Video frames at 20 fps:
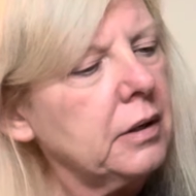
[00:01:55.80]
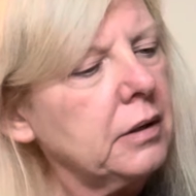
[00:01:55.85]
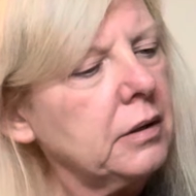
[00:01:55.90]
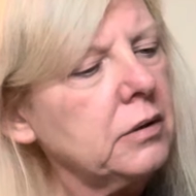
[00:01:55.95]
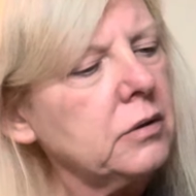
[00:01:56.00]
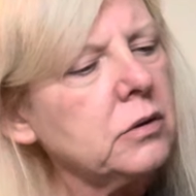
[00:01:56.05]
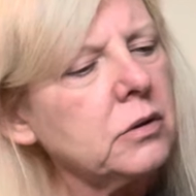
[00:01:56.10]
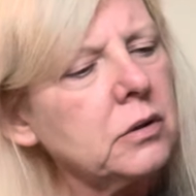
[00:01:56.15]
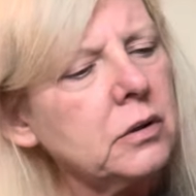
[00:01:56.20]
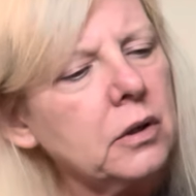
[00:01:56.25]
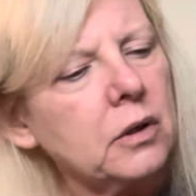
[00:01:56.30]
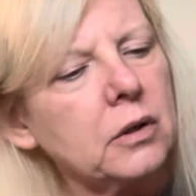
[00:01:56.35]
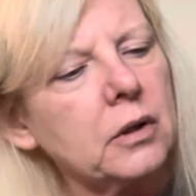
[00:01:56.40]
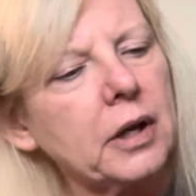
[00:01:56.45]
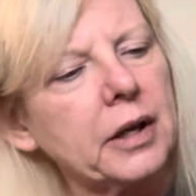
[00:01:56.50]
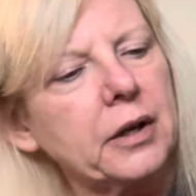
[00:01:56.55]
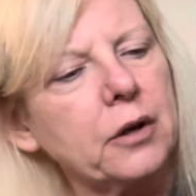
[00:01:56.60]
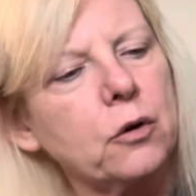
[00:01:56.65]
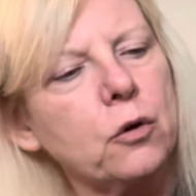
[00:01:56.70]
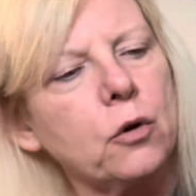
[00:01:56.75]
There's a little
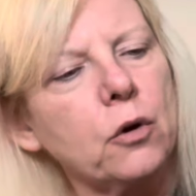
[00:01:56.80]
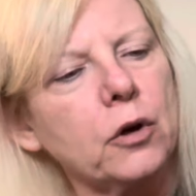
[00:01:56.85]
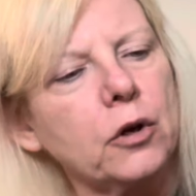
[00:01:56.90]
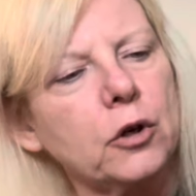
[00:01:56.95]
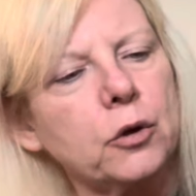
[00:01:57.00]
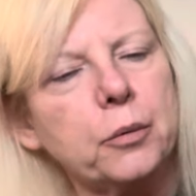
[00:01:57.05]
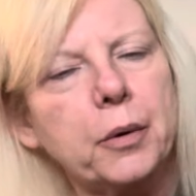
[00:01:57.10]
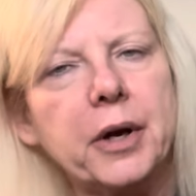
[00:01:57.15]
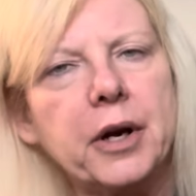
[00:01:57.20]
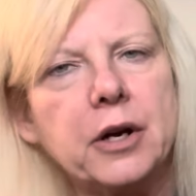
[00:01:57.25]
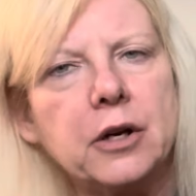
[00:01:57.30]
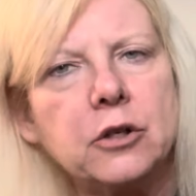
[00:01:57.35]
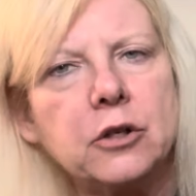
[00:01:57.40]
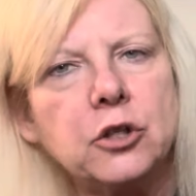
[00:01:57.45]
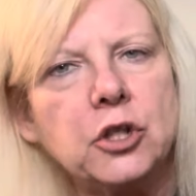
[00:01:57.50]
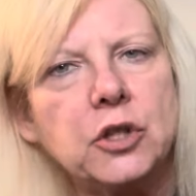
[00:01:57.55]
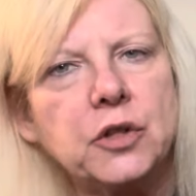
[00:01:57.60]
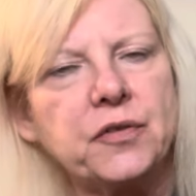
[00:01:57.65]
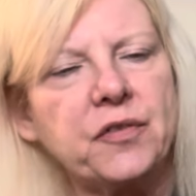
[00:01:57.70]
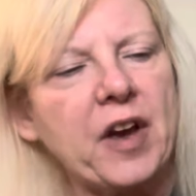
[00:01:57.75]
light corner wear.
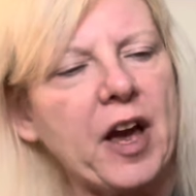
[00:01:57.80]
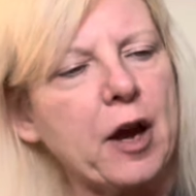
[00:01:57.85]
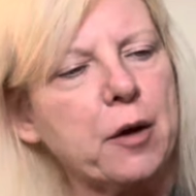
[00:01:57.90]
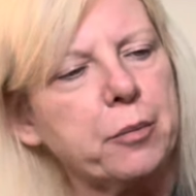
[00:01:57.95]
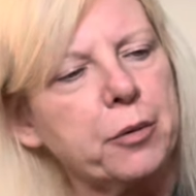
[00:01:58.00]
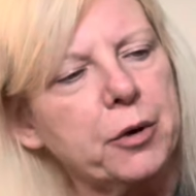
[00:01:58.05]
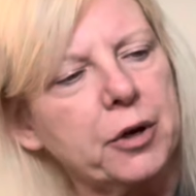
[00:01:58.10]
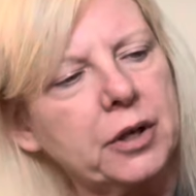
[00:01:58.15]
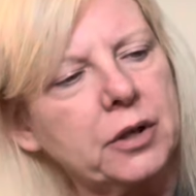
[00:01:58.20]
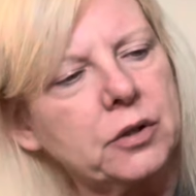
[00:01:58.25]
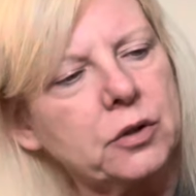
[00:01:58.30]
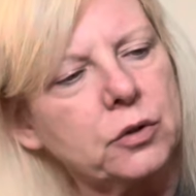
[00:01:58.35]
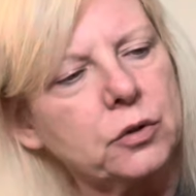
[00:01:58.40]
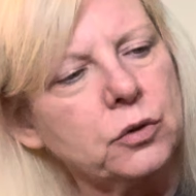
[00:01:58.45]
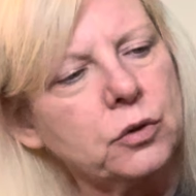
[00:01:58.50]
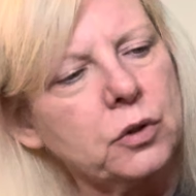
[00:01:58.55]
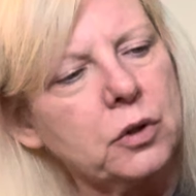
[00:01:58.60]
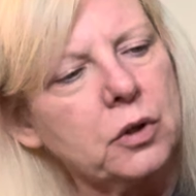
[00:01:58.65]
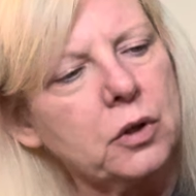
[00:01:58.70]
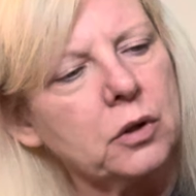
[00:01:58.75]
She's fabric, so
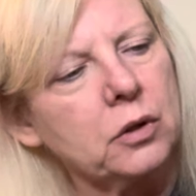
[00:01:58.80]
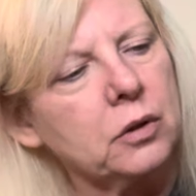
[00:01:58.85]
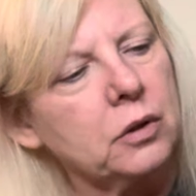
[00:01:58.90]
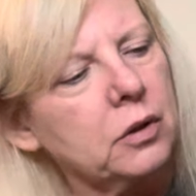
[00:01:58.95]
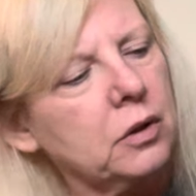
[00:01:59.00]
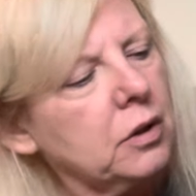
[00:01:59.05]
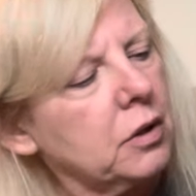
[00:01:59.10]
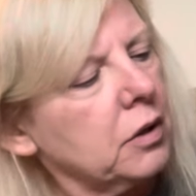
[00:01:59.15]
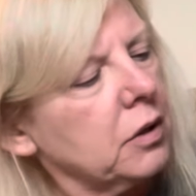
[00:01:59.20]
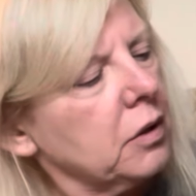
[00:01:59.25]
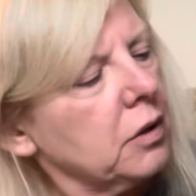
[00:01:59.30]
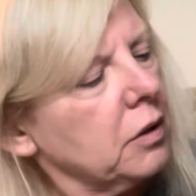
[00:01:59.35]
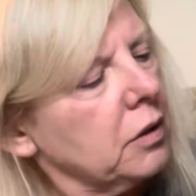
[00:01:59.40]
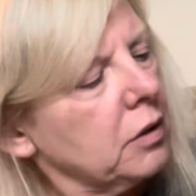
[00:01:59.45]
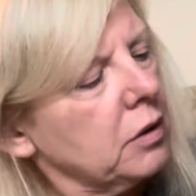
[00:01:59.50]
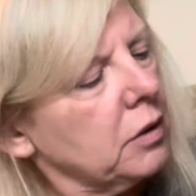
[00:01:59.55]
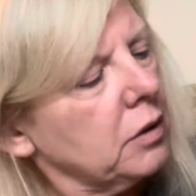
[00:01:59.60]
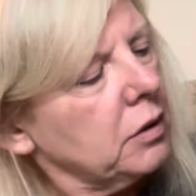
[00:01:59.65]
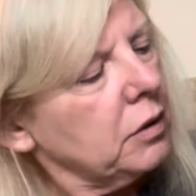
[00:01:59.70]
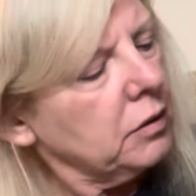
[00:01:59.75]
there's a little,
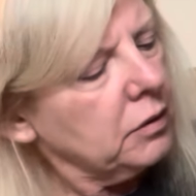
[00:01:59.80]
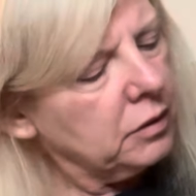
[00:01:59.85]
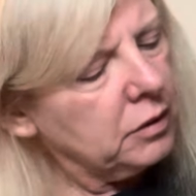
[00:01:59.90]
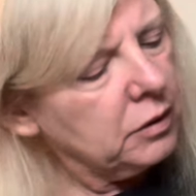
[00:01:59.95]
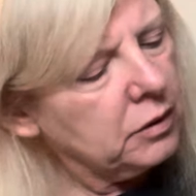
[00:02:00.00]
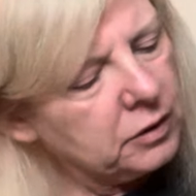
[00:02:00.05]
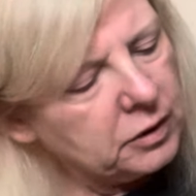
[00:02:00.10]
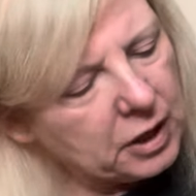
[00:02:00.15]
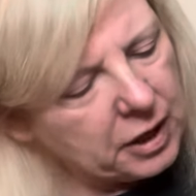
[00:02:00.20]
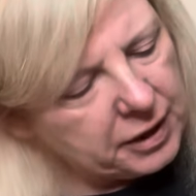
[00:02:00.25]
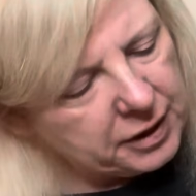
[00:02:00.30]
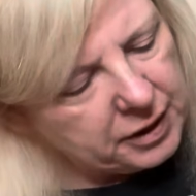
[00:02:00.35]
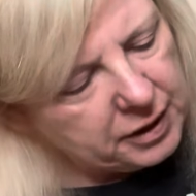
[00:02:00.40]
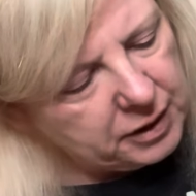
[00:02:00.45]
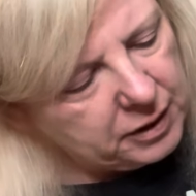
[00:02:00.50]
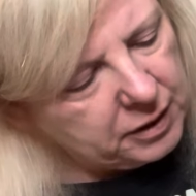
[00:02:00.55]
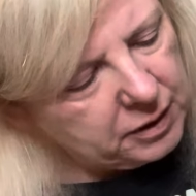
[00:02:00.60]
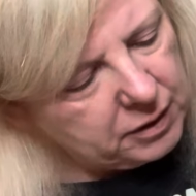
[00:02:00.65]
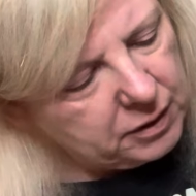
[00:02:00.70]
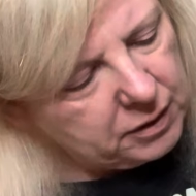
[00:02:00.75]
little
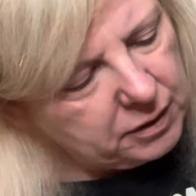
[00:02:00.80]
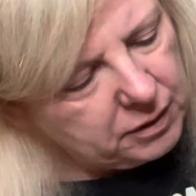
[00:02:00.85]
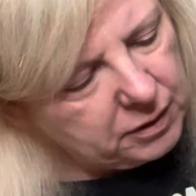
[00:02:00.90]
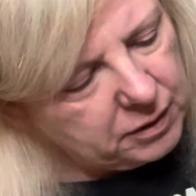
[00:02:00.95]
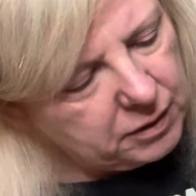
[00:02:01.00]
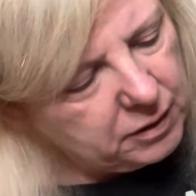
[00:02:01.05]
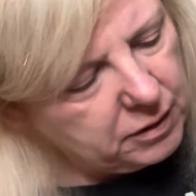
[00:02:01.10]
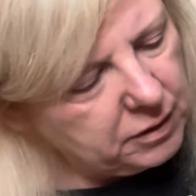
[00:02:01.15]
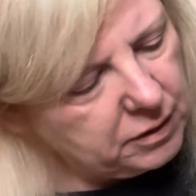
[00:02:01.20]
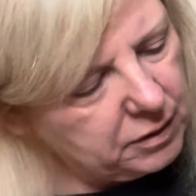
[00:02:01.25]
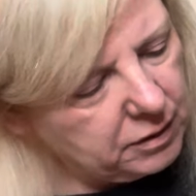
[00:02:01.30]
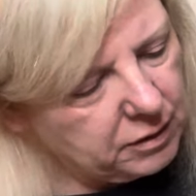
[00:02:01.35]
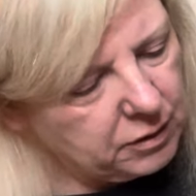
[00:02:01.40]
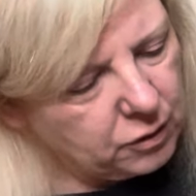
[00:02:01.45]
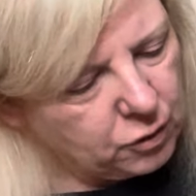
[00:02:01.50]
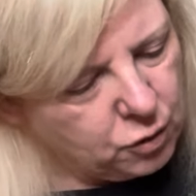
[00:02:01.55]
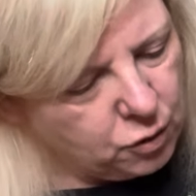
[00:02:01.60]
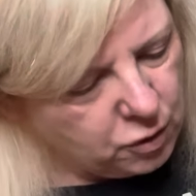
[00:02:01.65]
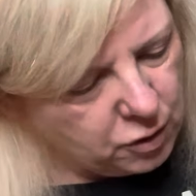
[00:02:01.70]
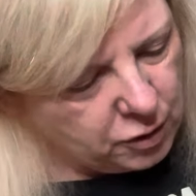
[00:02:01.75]
light
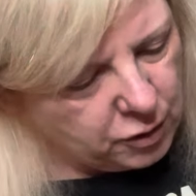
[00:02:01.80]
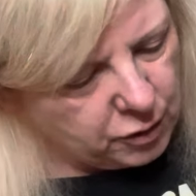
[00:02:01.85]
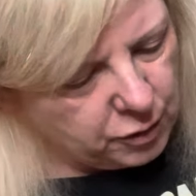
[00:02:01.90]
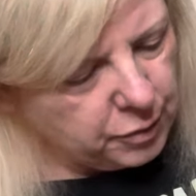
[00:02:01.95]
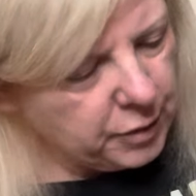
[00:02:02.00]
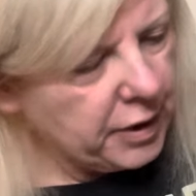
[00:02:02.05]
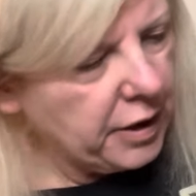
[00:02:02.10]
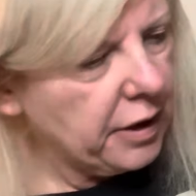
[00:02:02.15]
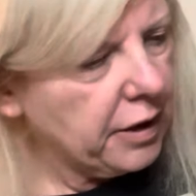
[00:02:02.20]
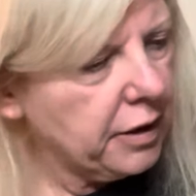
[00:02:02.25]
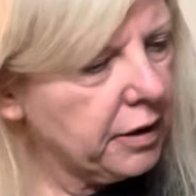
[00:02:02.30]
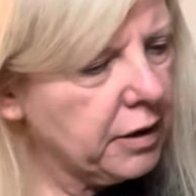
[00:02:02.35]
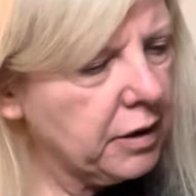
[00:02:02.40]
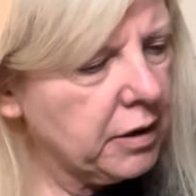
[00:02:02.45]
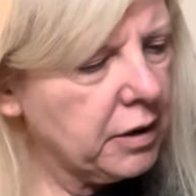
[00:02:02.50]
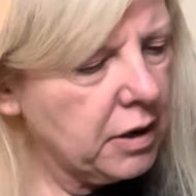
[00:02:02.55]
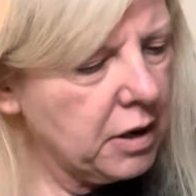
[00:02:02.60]
corner wear.